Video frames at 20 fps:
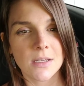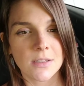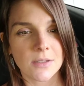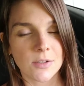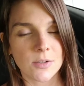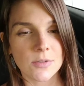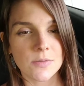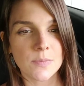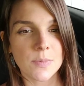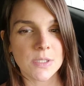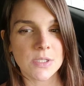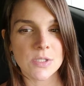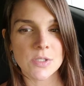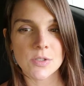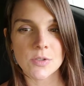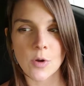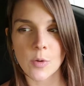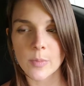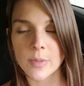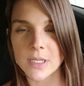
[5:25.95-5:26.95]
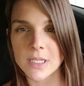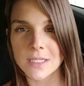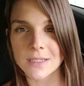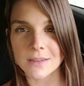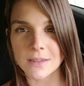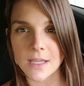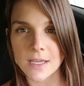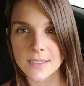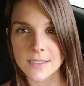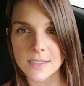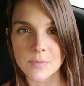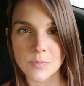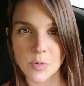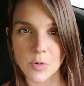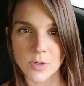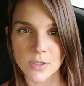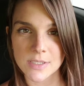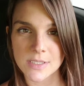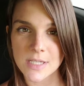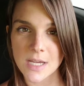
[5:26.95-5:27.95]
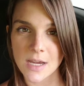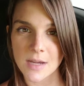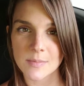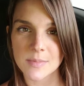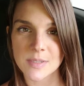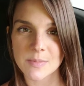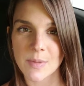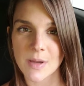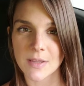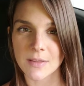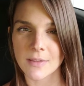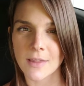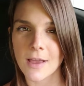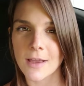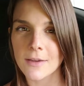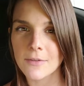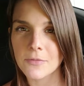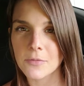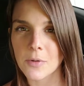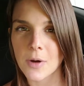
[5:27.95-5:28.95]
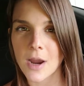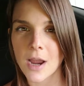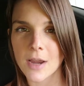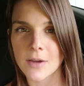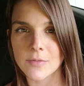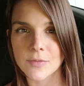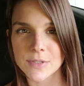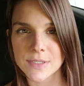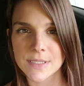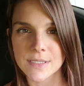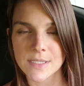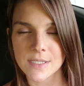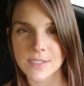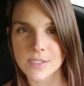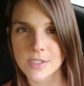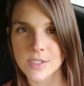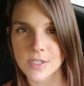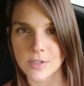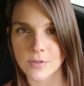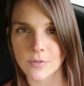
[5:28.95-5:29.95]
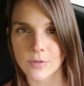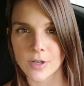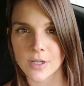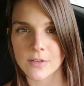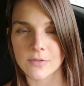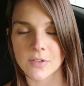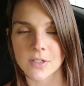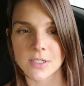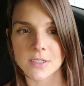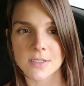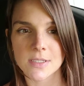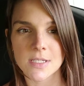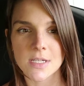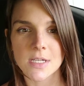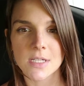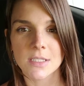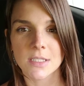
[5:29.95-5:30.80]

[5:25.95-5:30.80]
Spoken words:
there have been so many less important times in my life where I resisted cravings.